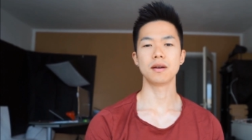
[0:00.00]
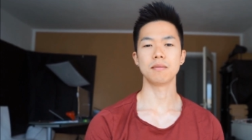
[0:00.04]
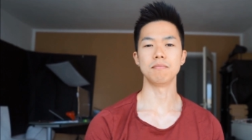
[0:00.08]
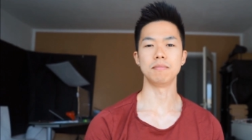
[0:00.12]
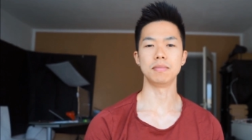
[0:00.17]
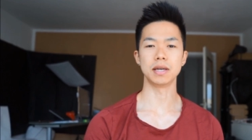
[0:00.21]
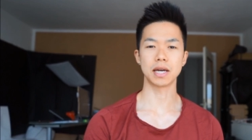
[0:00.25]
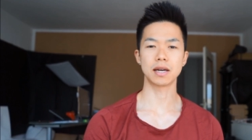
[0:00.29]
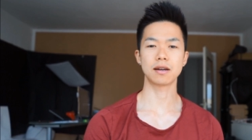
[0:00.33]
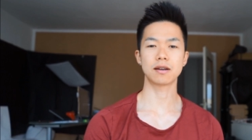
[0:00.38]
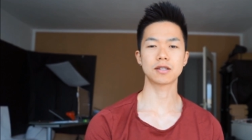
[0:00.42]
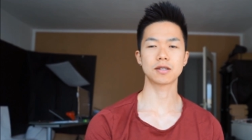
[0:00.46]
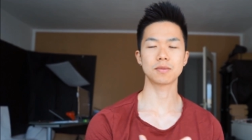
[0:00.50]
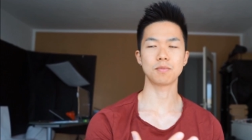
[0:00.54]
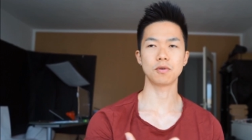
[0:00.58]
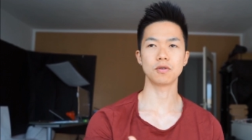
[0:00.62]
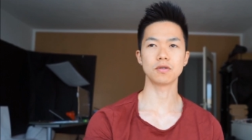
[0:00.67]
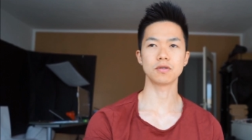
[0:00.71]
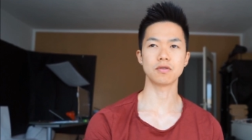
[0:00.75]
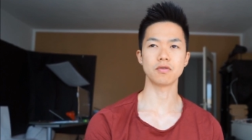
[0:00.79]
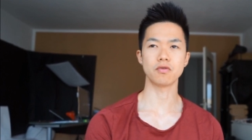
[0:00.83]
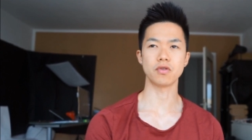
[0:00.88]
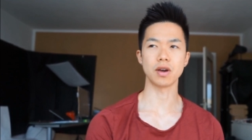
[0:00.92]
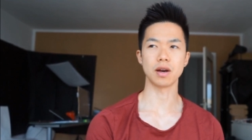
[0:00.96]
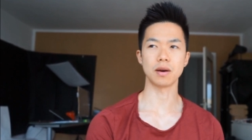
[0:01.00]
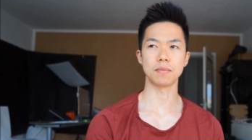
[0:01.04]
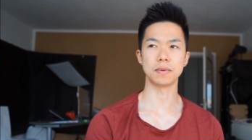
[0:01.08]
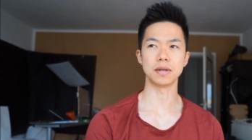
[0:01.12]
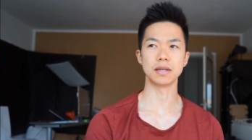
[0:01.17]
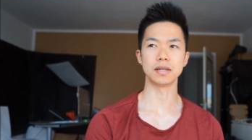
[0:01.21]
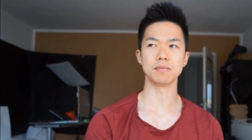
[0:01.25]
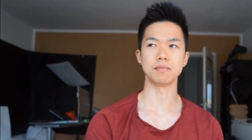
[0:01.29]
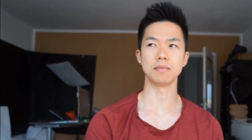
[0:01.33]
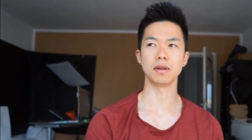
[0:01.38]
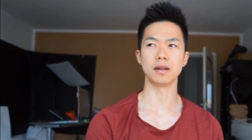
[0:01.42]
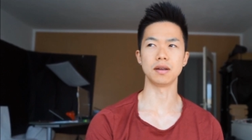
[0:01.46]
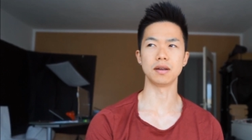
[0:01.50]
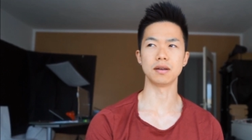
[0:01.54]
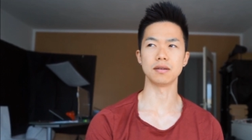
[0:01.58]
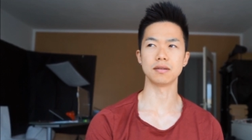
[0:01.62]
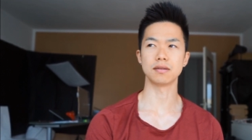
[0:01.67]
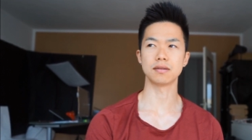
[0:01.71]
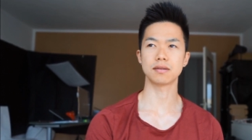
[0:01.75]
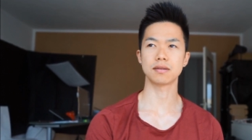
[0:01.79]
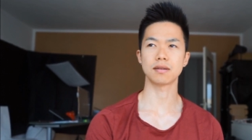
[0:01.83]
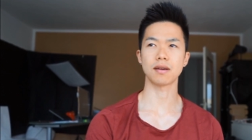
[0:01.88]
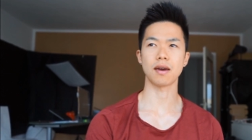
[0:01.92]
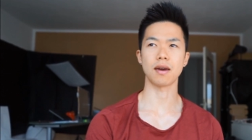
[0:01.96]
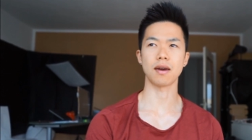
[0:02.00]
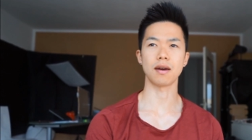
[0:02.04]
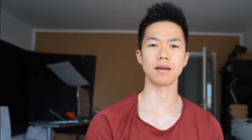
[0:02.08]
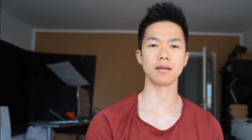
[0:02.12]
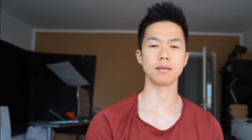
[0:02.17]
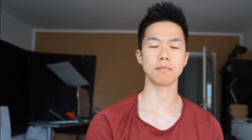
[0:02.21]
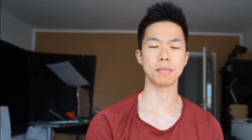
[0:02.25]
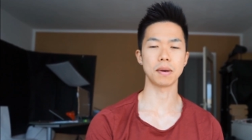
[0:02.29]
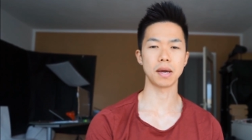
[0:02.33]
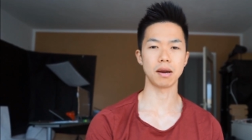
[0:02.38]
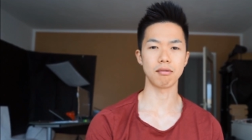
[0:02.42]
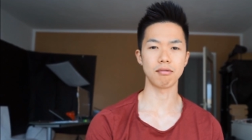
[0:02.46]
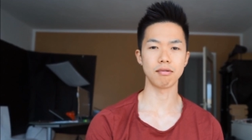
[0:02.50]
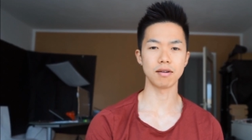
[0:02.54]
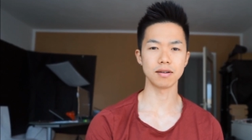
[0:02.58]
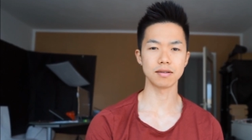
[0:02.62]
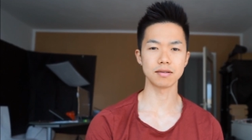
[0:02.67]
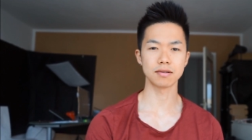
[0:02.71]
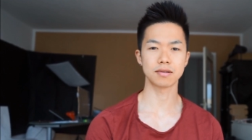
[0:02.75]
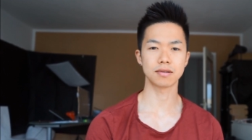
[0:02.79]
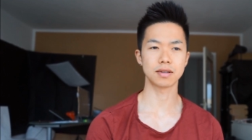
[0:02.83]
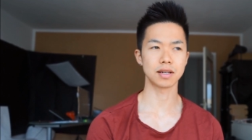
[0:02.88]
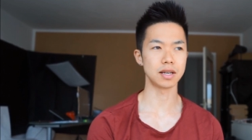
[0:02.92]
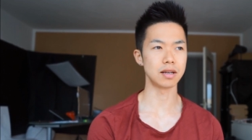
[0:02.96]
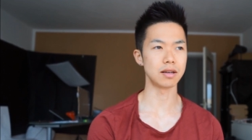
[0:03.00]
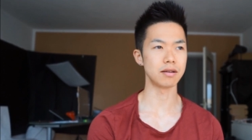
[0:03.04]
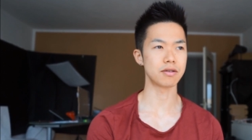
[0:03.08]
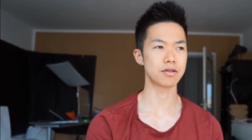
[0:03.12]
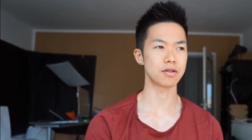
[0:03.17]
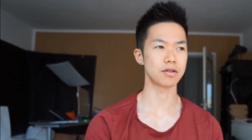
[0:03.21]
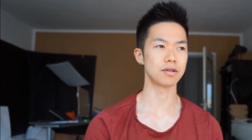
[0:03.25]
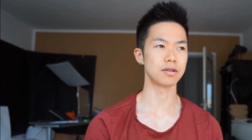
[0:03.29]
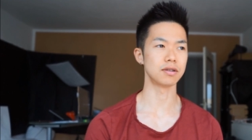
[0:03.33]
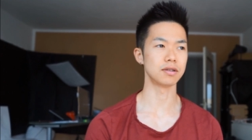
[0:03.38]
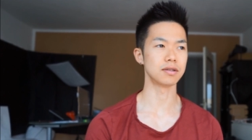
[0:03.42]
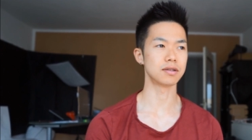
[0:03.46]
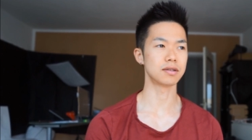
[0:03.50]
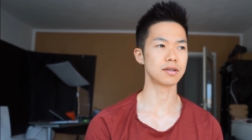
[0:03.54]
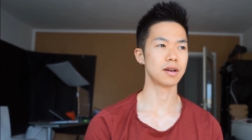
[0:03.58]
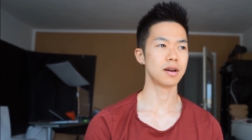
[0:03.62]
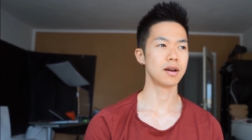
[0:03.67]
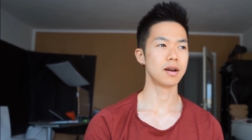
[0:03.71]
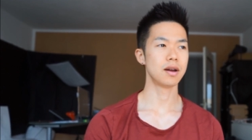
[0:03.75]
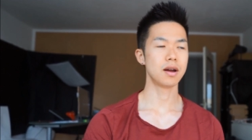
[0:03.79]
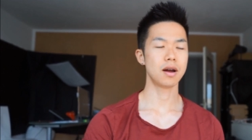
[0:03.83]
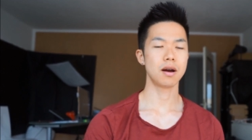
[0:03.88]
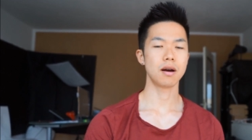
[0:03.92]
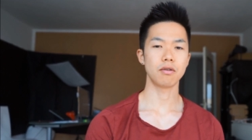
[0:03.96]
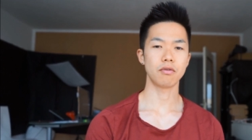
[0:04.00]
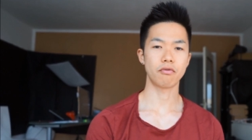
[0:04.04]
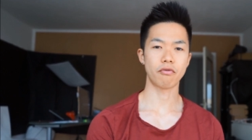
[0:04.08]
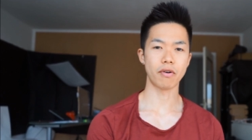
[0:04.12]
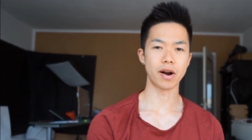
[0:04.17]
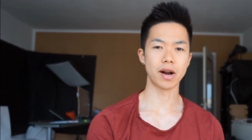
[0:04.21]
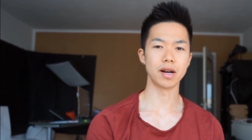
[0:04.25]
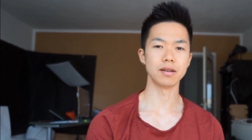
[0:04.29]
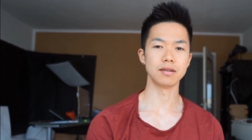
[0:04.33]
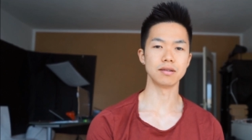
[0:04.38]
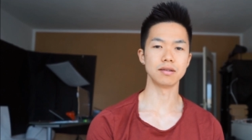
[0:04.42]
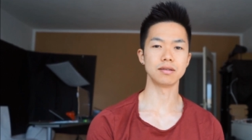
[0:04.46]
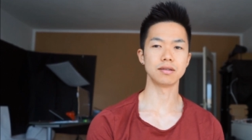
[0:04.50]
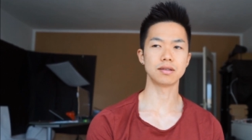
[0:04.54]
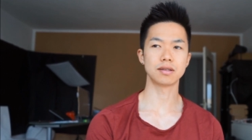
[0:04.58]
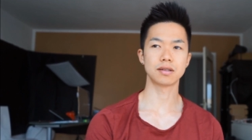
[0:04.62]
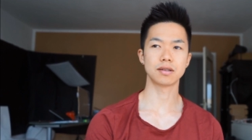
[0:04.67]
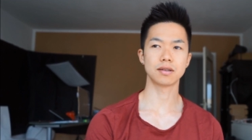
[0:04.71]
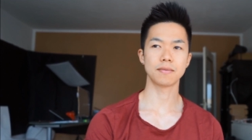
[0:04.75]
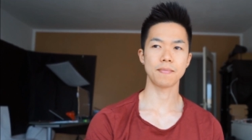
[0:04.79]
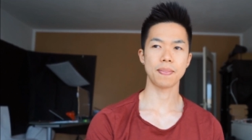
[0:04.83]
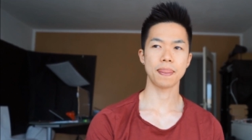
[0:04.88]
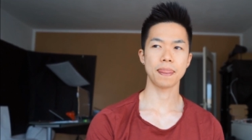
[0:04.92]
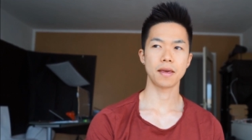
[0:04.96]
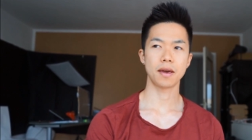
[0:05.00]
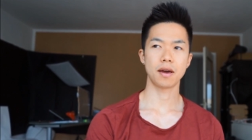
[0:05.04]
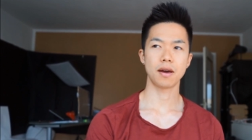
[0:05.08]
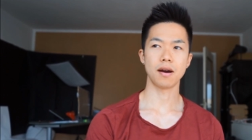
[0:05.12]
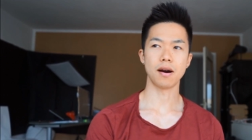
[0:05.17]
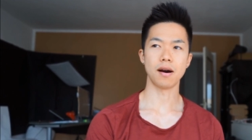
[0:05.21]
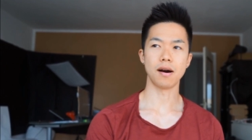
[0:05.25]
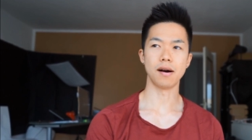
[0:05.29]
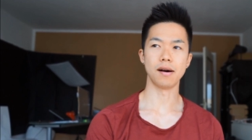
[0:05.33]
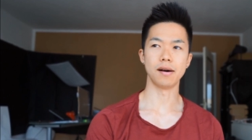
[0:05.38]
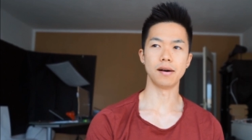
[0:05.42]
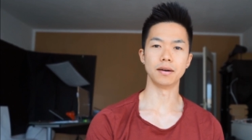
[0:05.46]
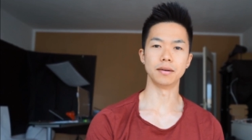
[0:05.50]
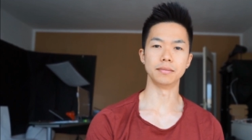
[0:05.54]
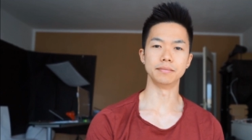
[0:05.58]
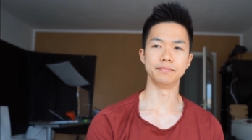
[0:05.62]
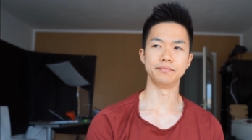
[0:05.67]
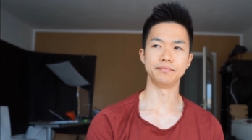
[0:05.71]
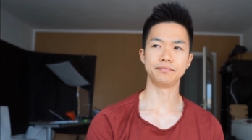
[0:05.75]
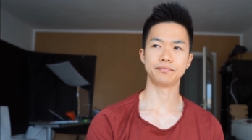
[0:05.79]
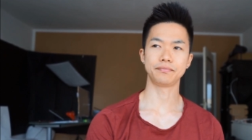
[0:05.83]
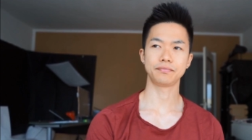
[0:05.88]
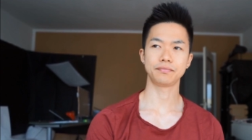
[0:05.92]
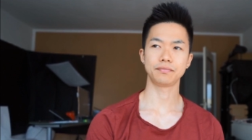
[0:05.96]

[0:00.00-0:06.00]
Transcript: being exposed to japanese media and parents teachers friends um,